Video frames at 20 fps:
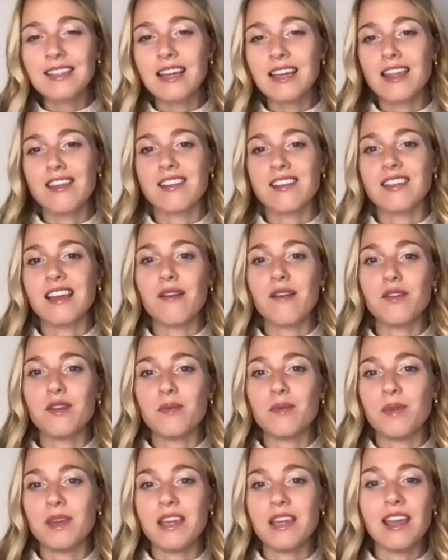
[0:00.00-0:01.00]
I thought that would
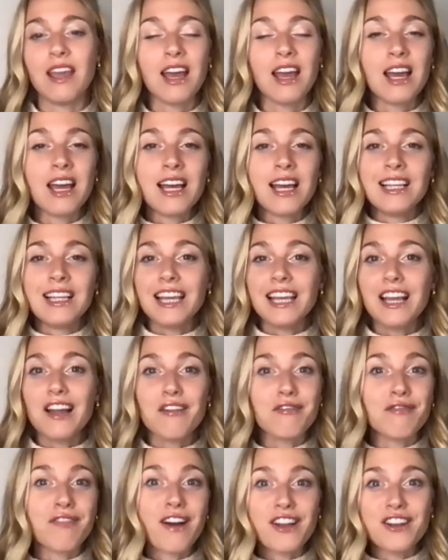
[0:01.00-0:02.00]
be like a
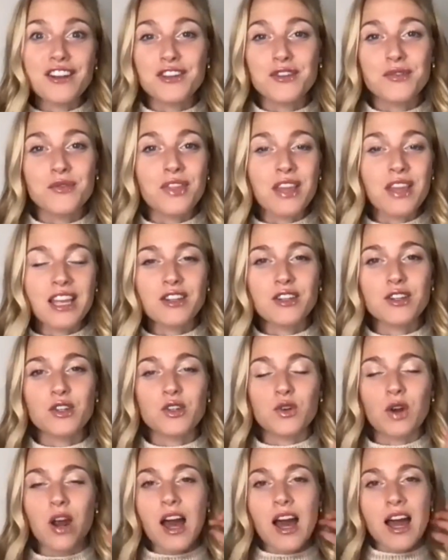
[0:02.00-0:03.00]
fun new thing to
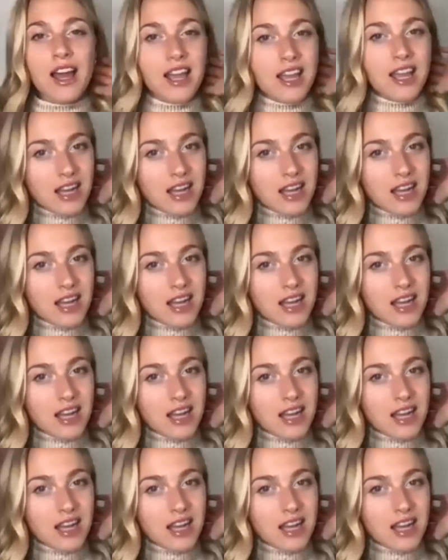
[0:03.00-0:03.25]
try.